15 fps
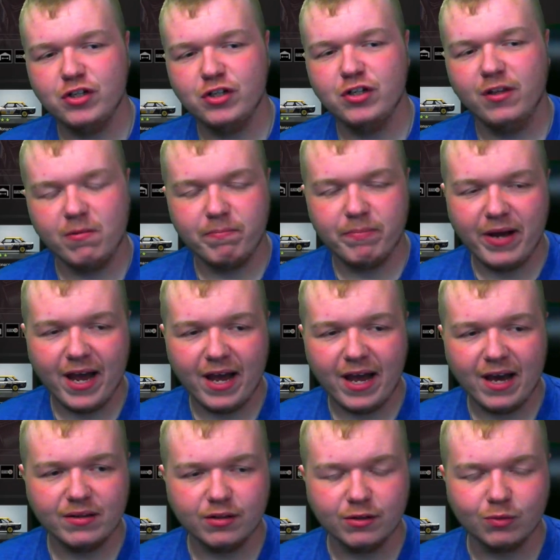in the past
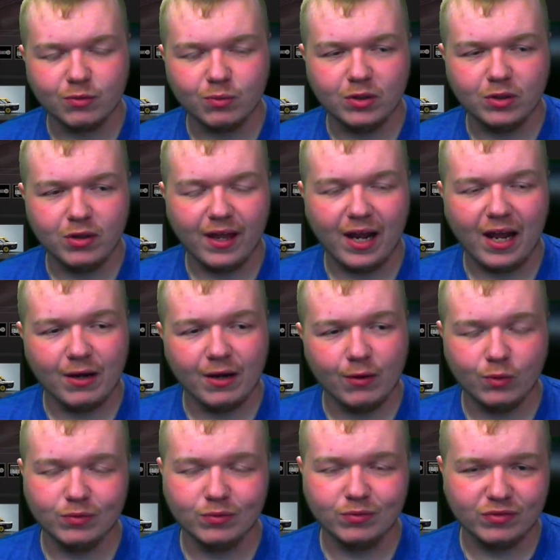as well that I will
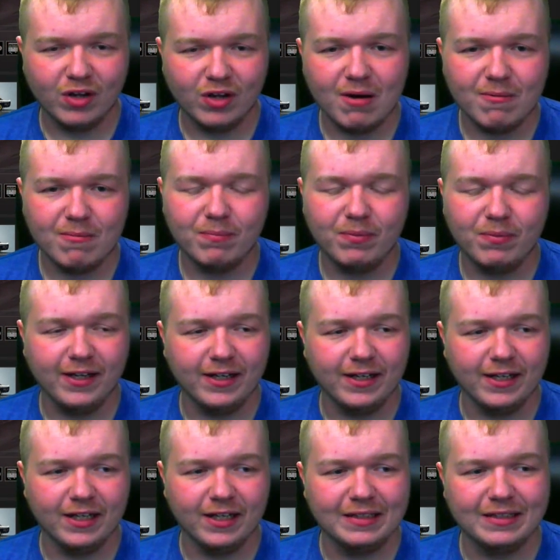not play it
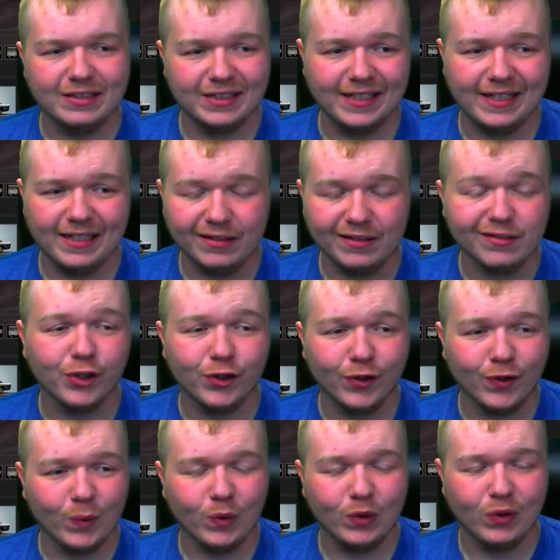again until I get a
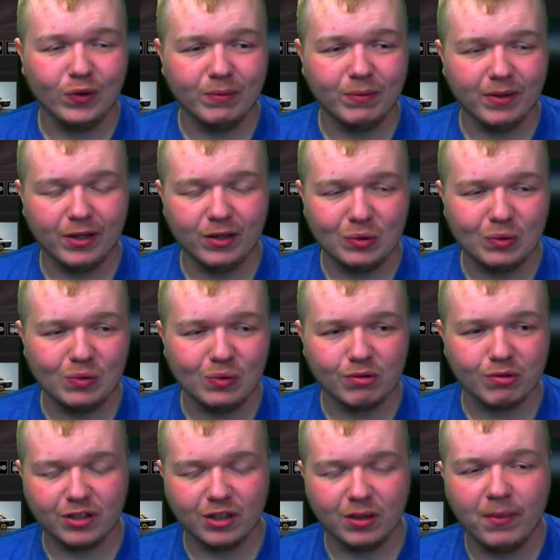steering wheel and pedals or
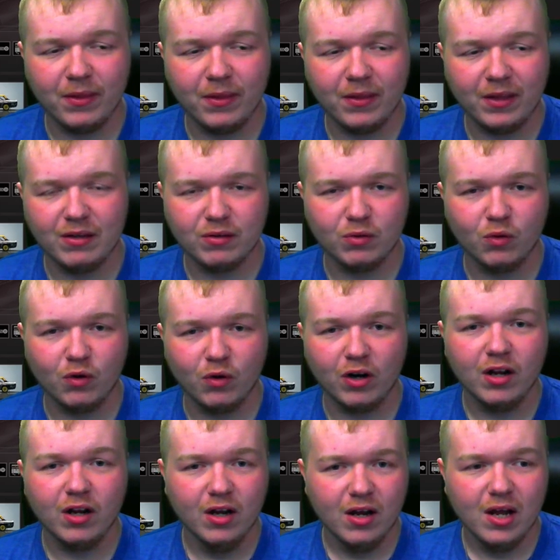something in that sort.
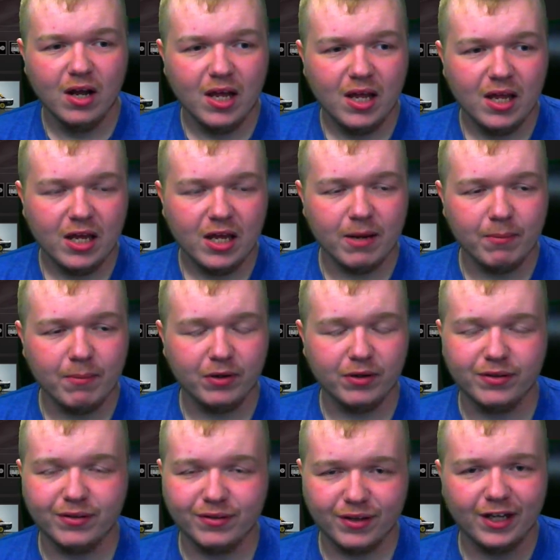And plus,
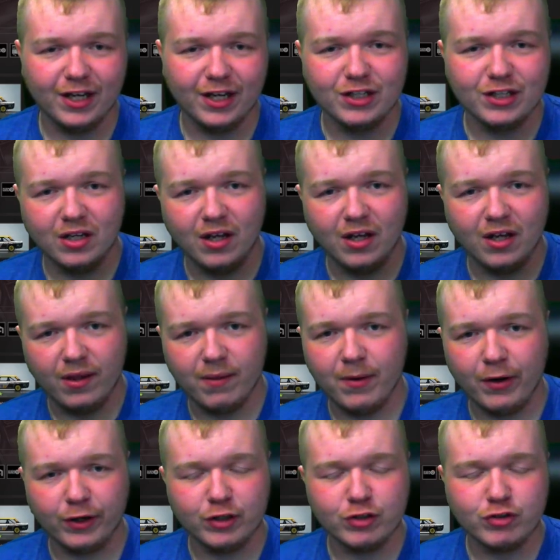since I got uh, the
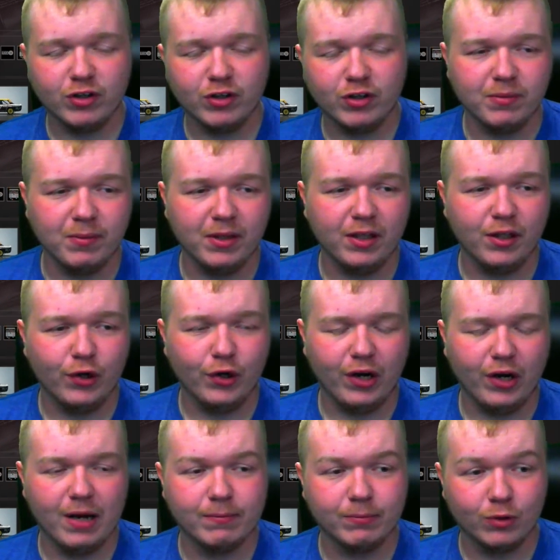American Truck Simulator,
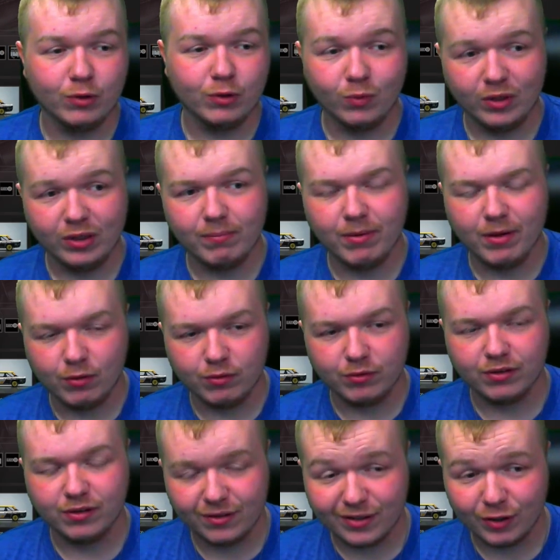I'm going to want pedals and
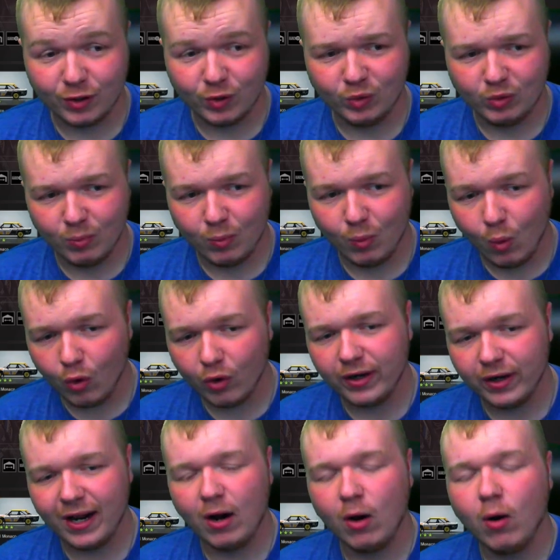a steering wheel more
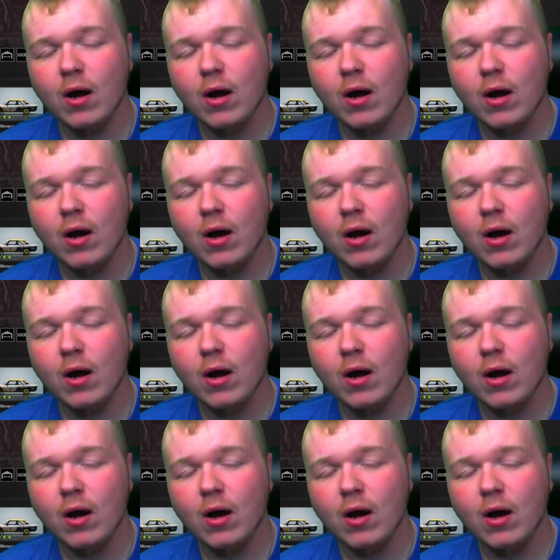now